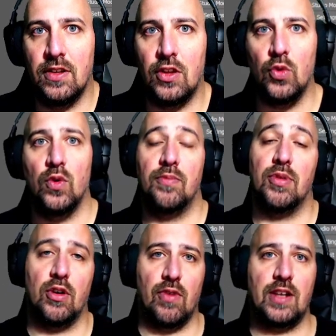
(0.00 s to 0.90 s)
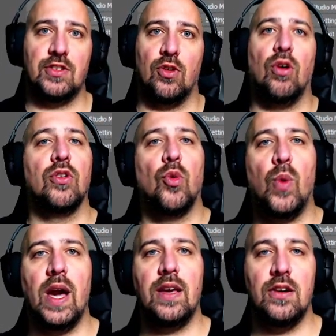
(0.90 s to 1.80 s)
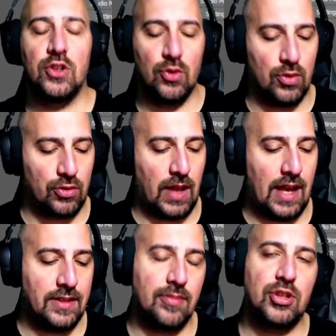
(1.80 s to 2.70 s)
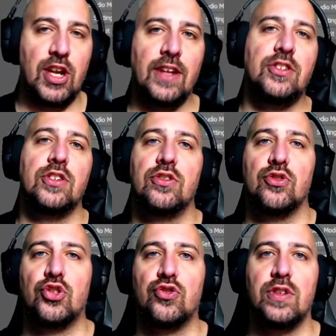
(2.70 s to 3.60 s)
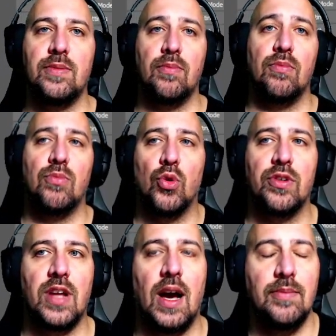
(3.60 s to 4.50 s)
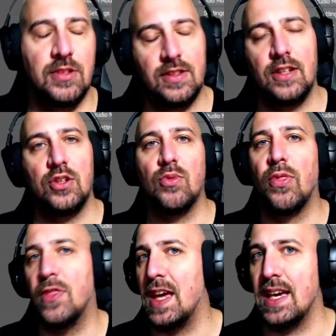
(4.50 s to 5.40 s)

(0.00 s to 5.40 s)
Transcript: You will progress along the way. You will end up changing your stream more times than you think,